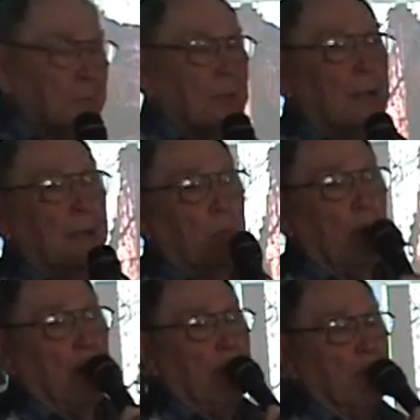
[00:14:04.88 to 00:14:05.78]
but
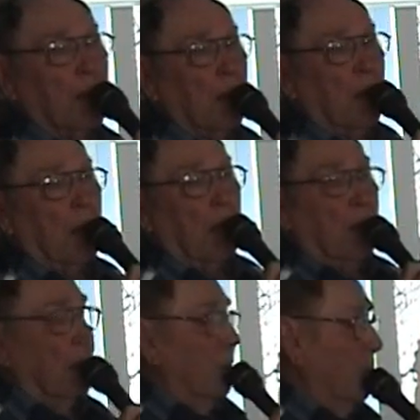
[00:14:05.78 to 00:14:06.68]
anyway,
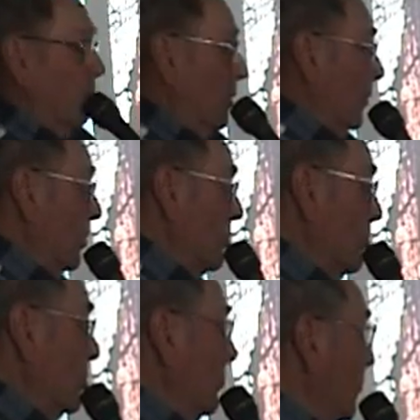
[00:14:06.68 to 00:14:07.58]
this
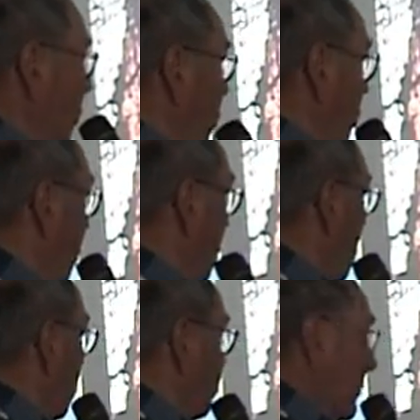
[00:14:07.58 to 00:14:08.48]
is a
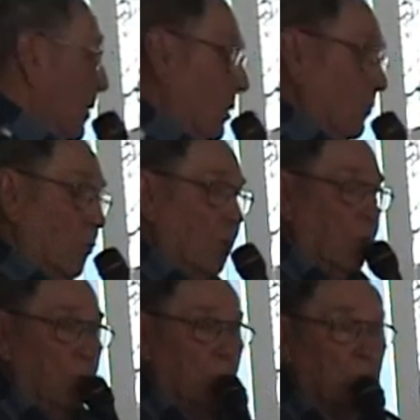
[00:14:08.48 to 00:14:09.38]
photo of one
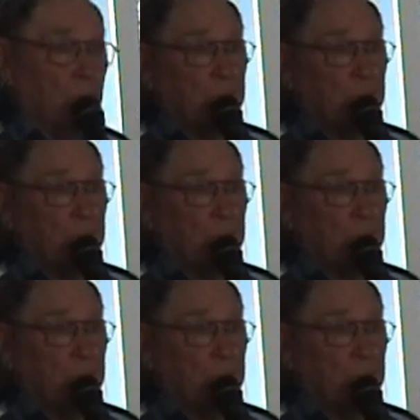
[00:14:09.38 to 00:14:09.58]
of the,